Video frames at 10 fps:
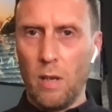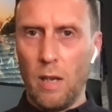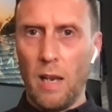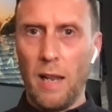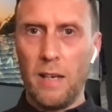
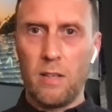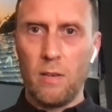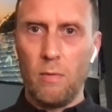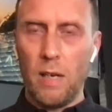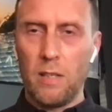uh,
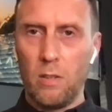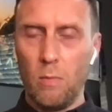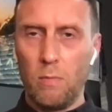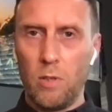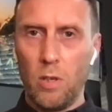alleged
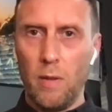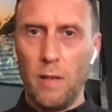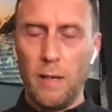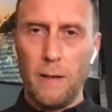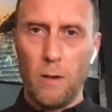racism during
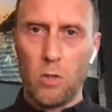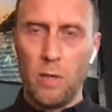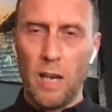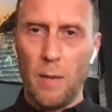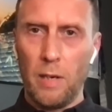the
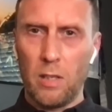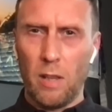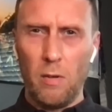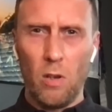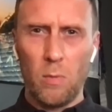Austria game against
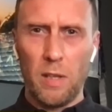North